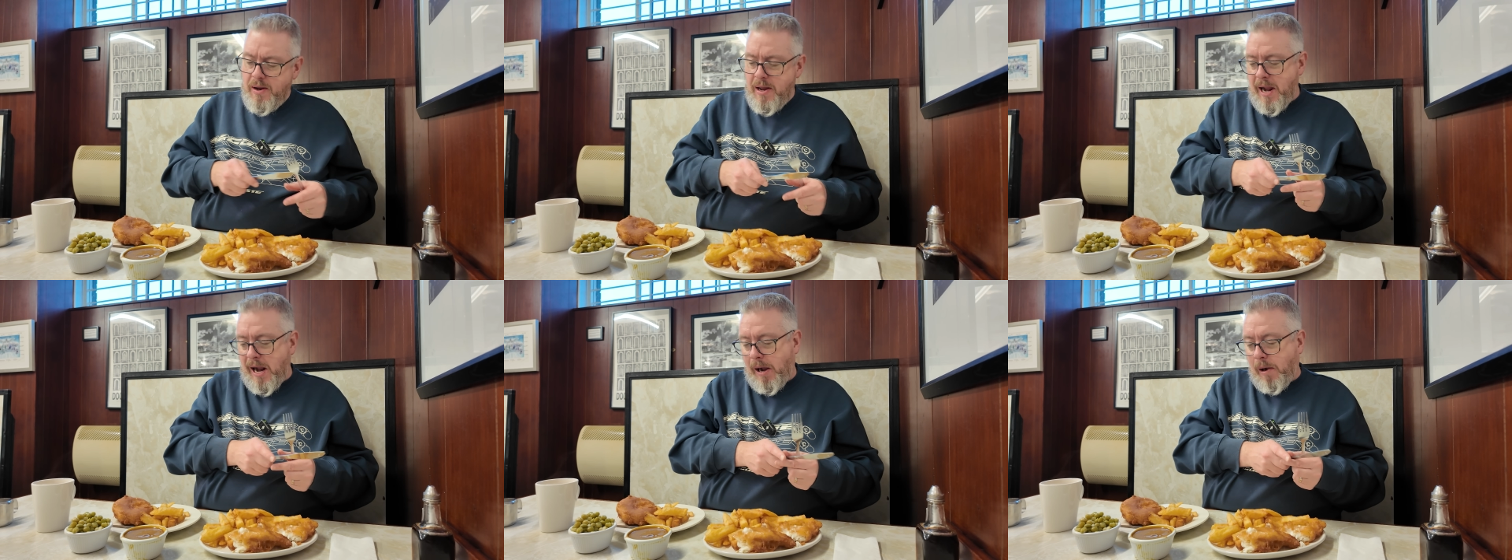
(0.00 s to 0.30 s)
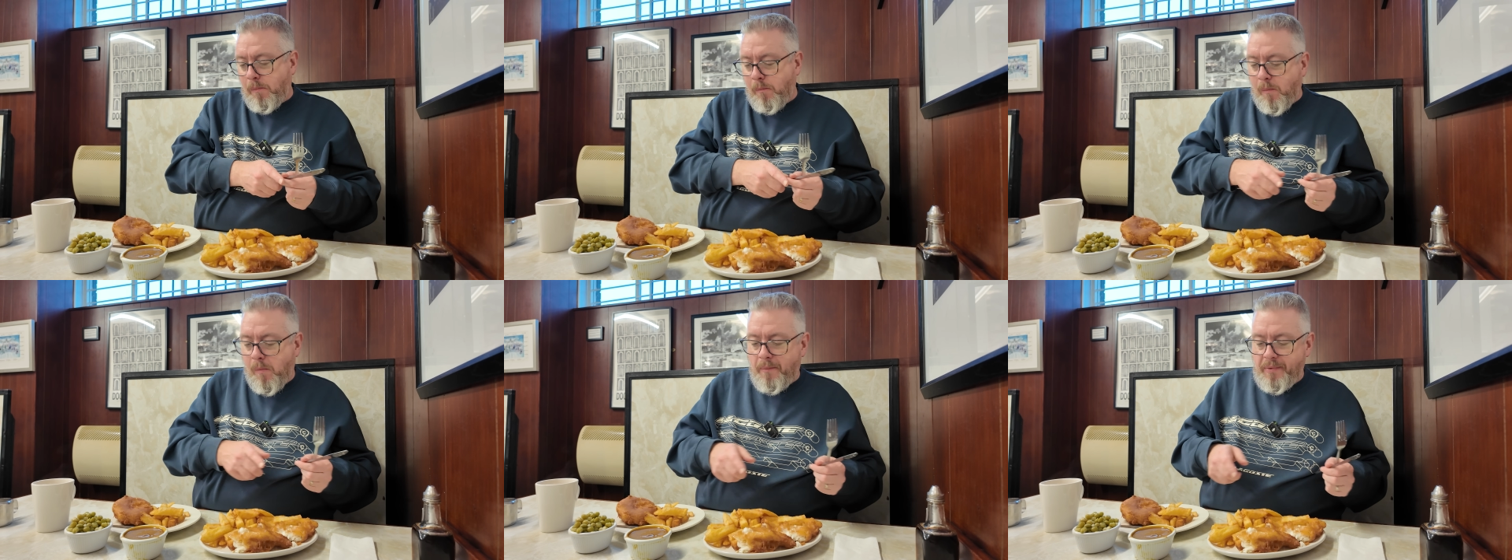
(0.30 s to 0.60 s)
Yeah,
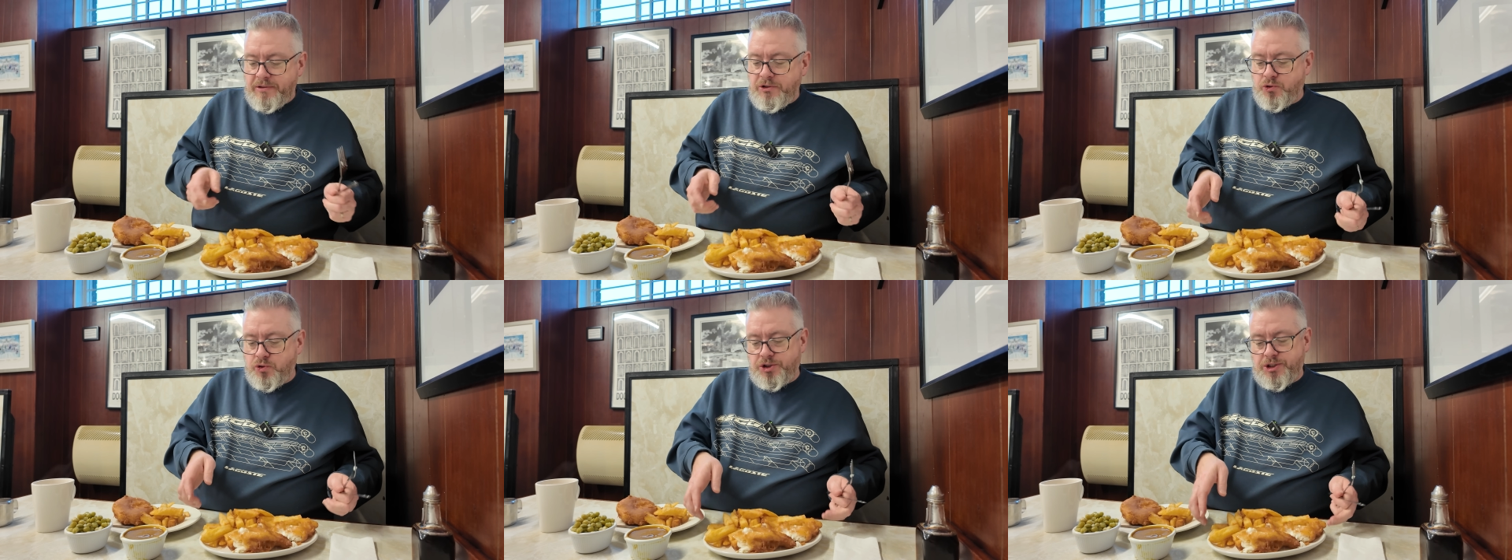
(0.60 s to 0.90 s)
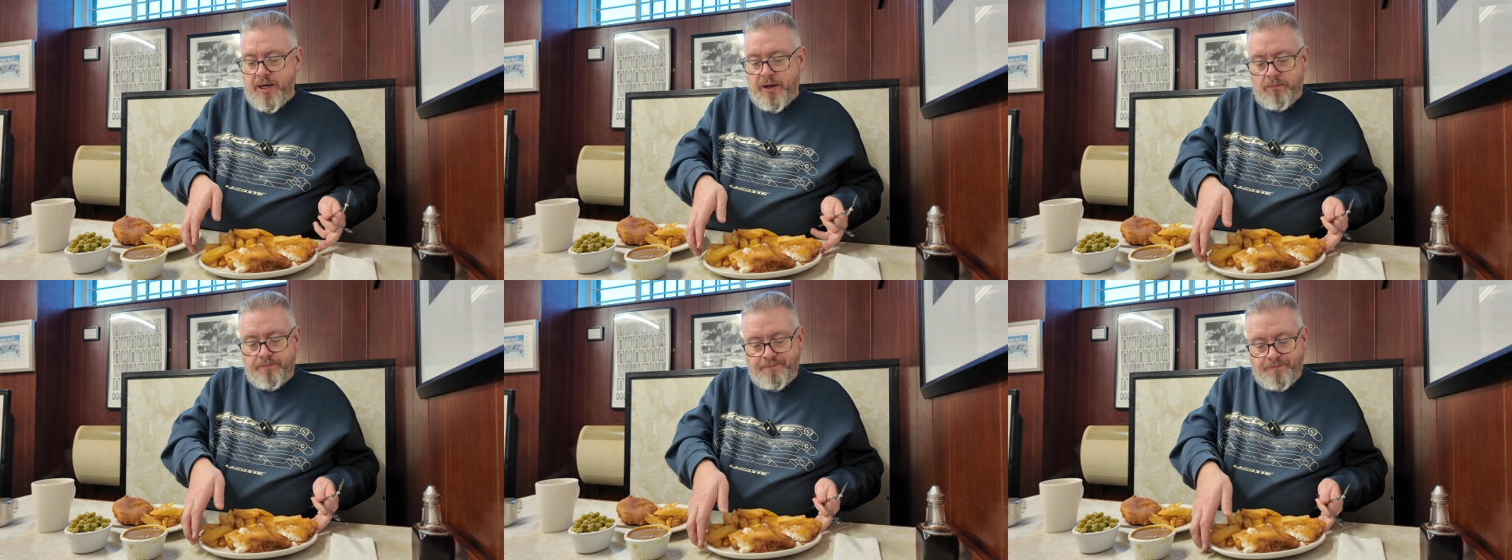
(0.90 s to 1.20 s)

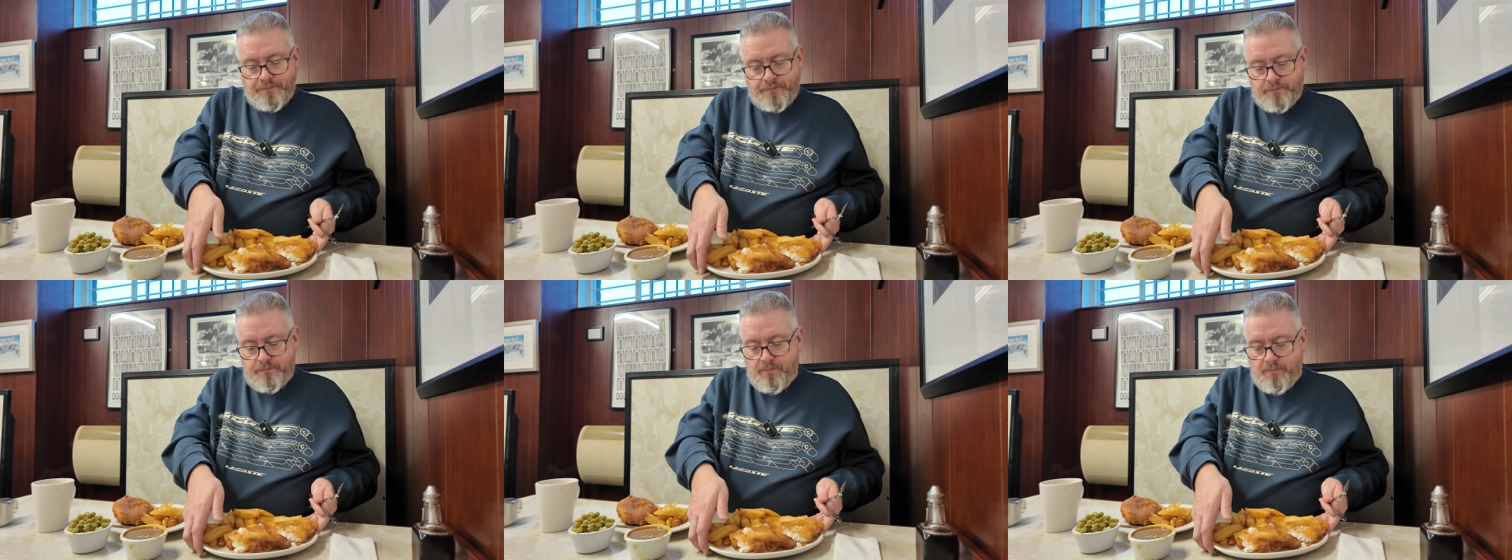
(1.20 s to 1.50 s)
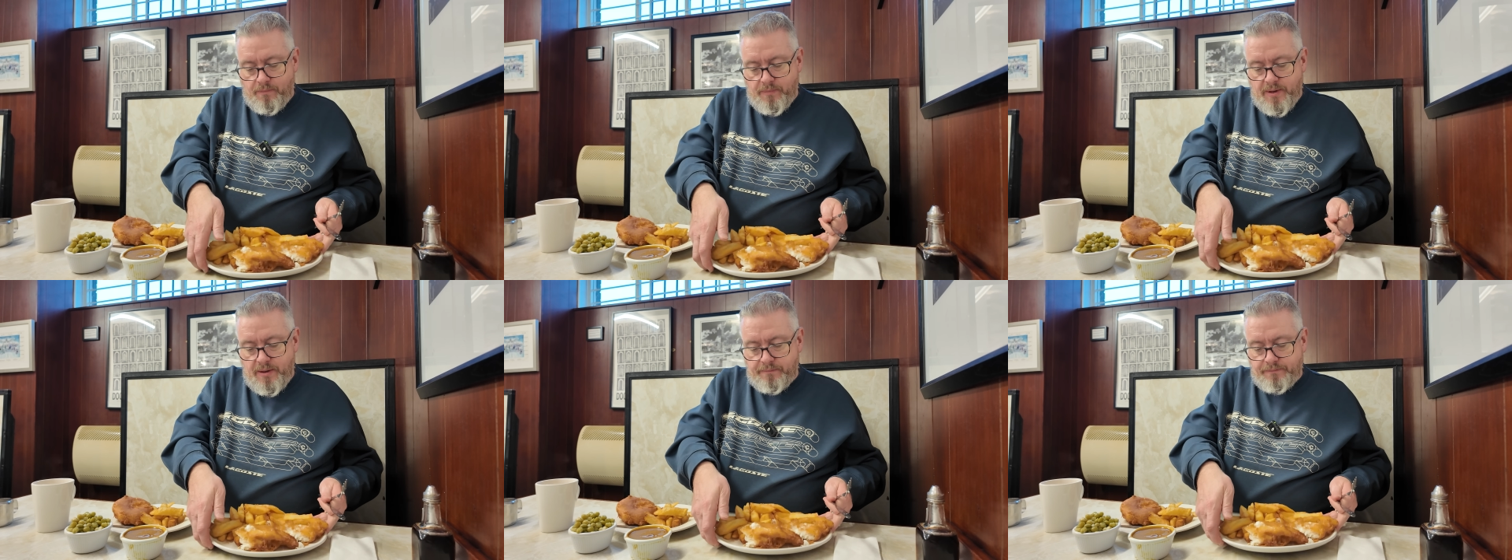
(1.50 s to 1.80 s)
interesting.
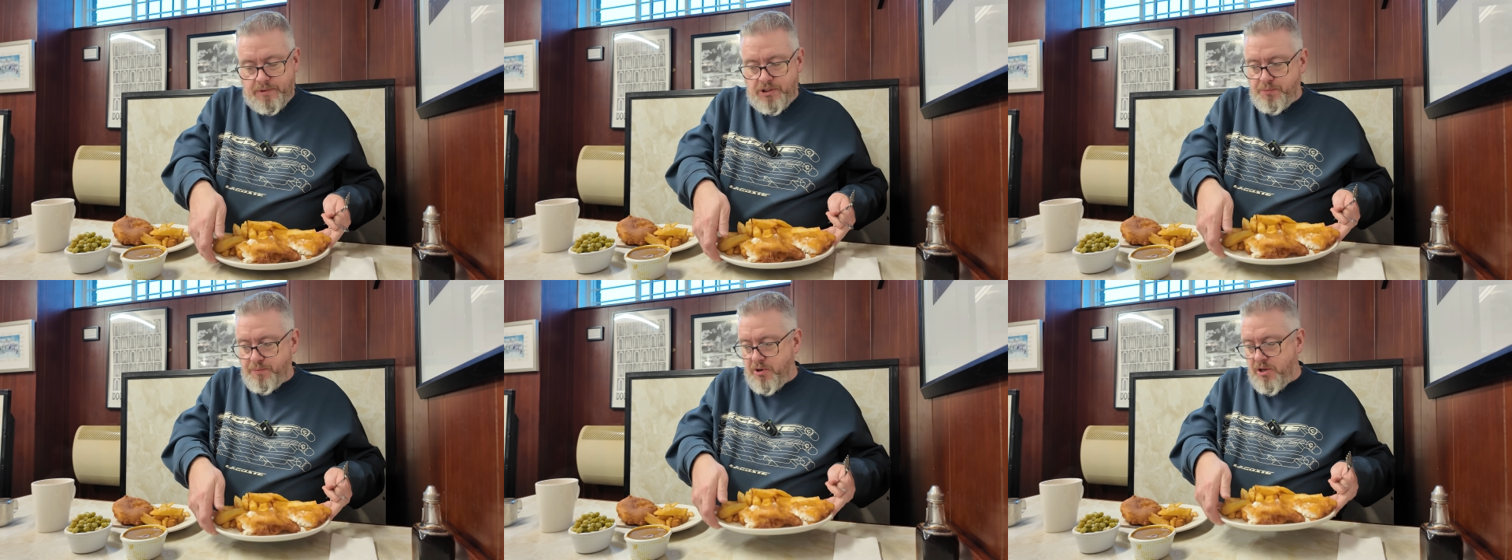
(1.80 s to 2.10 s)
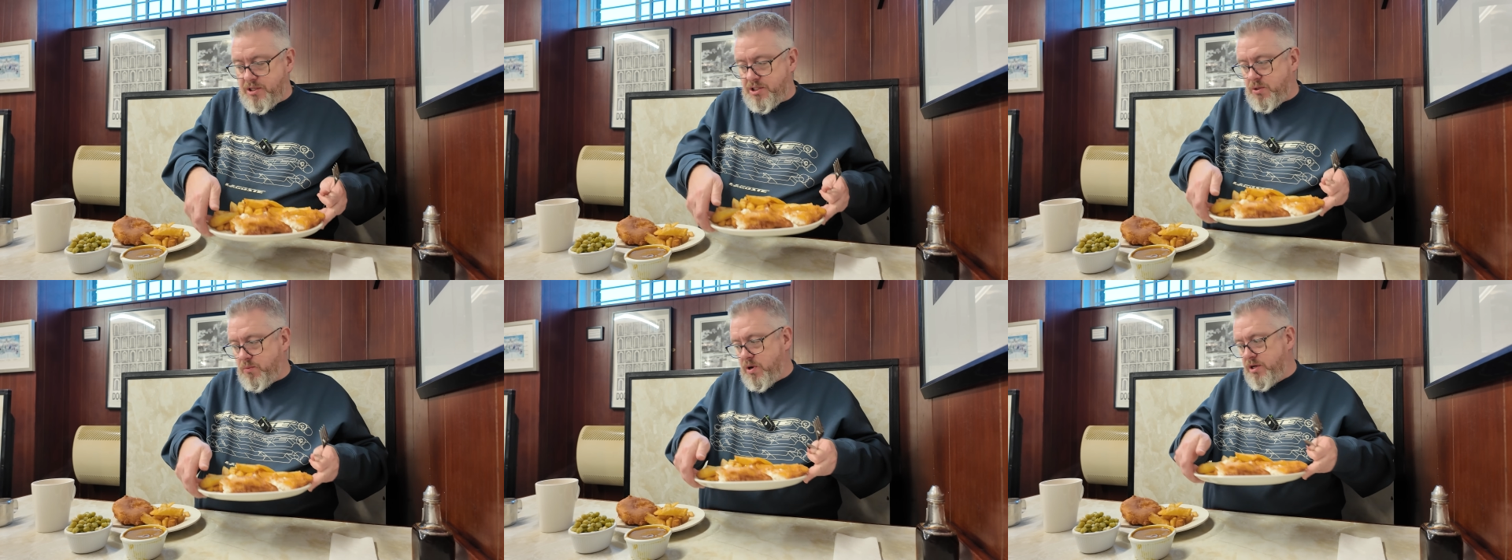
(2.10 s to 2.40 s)
Let's put
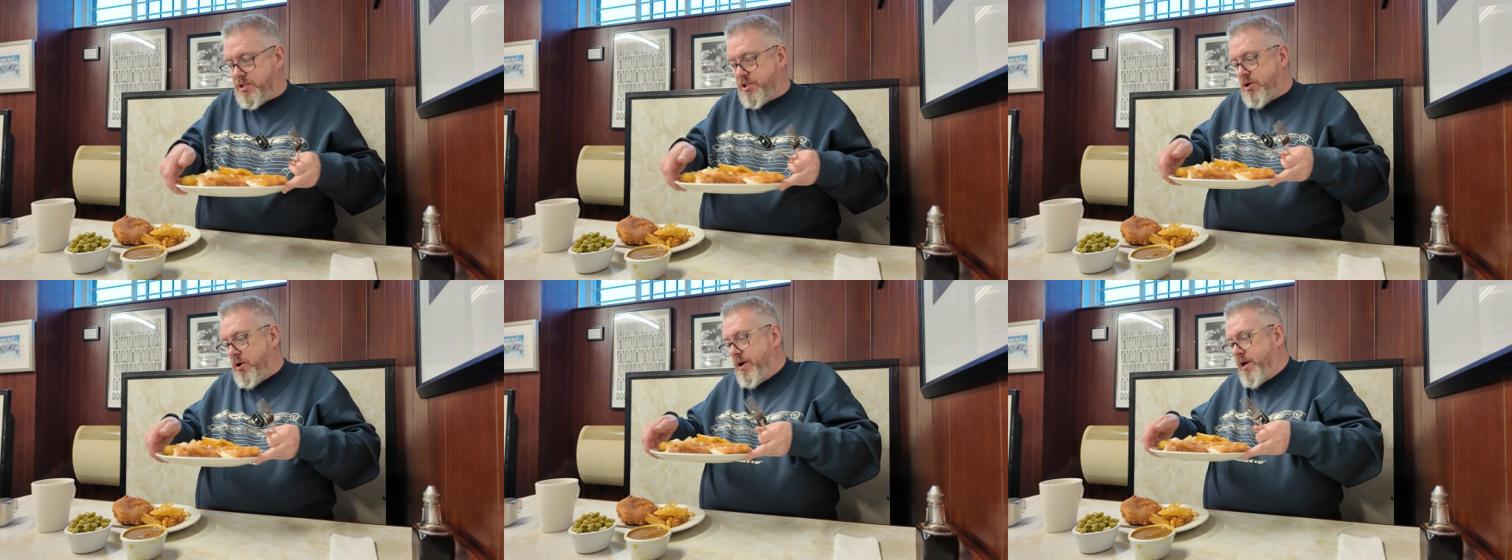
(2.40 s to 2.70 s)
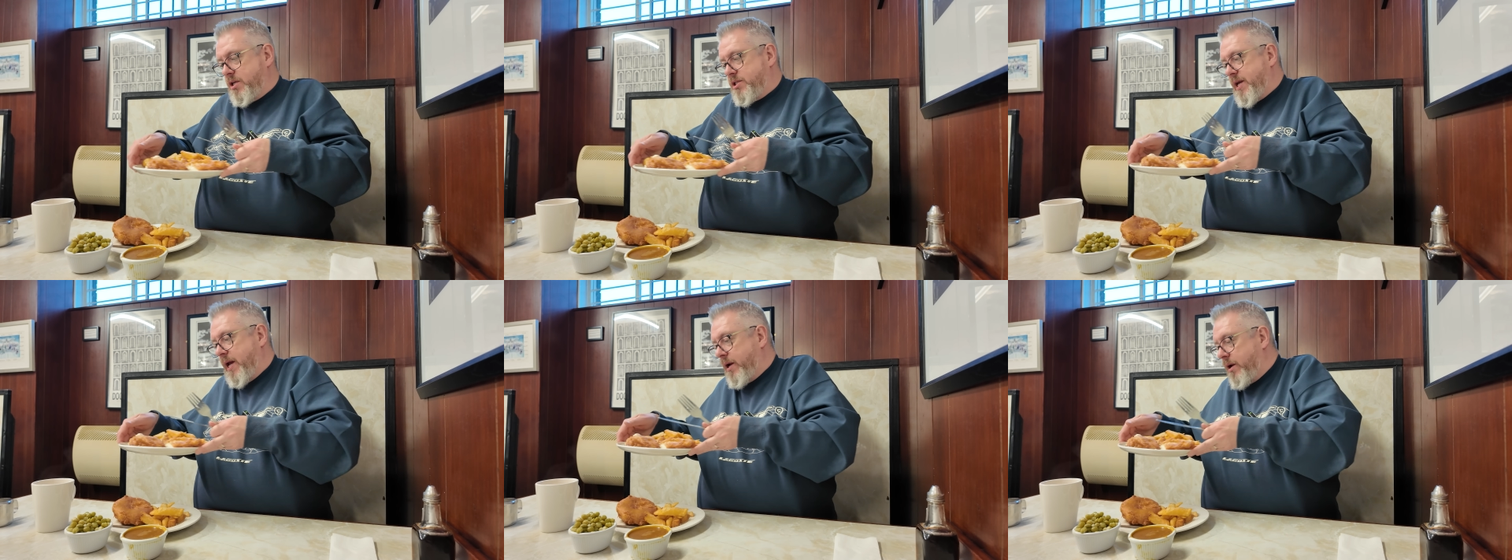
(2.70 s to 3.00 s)
this to one
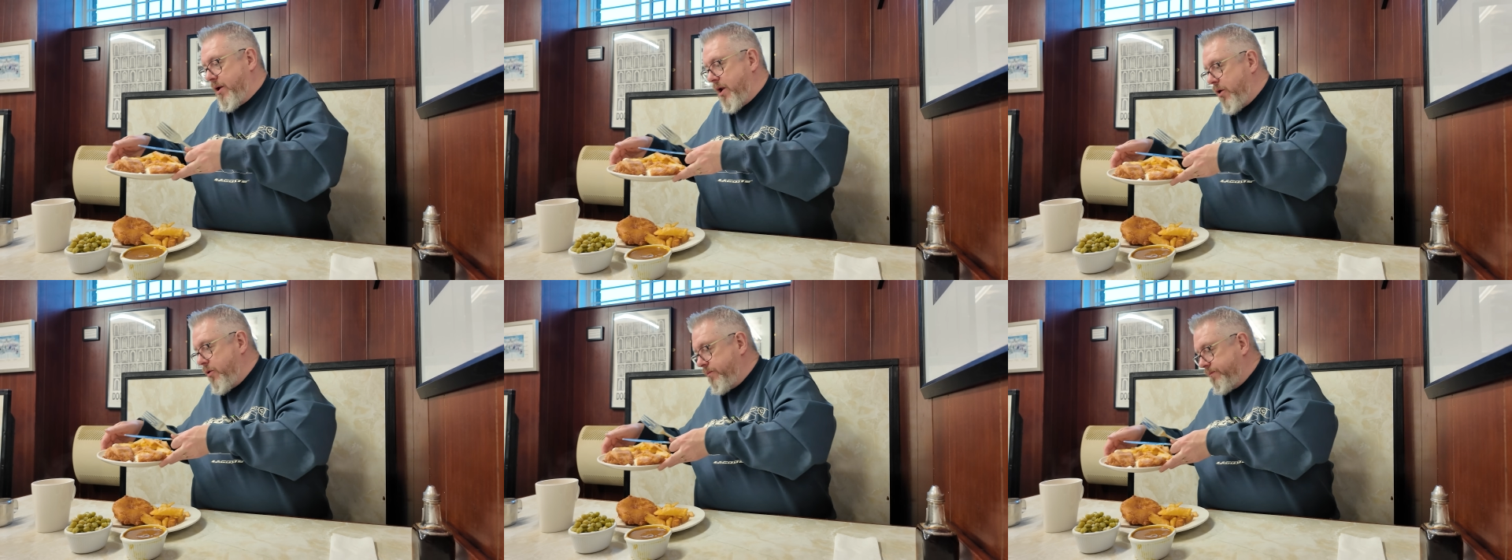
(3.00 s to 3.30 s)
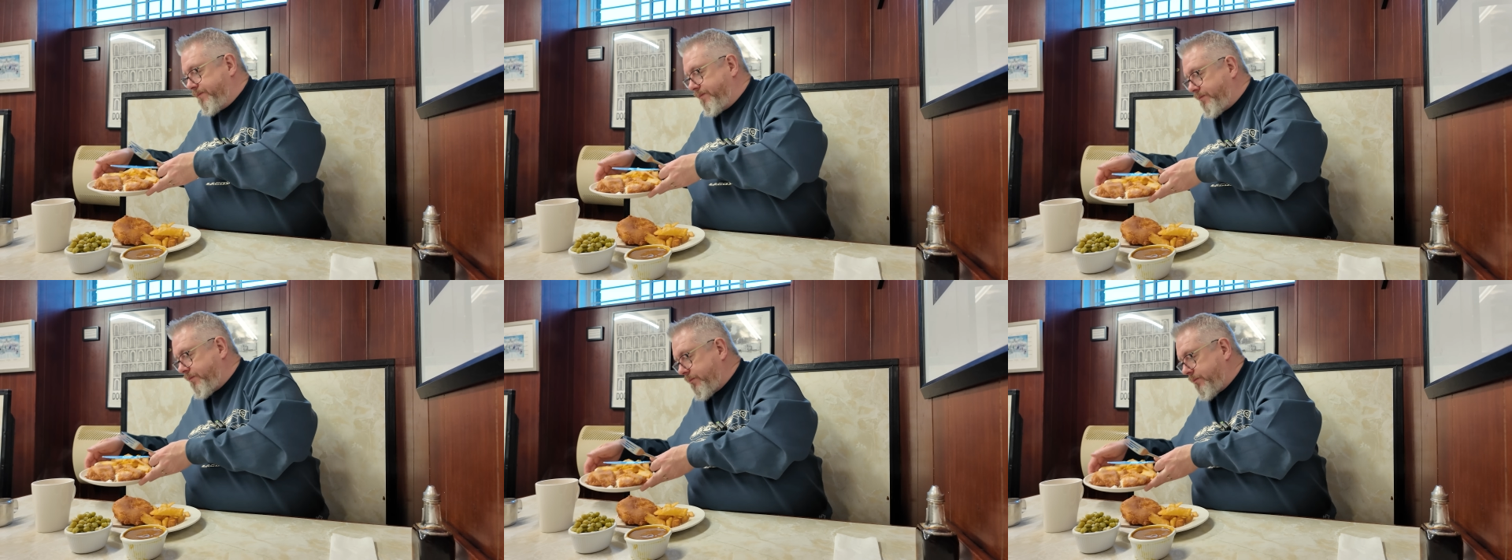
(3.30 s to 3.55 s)
side a second, though,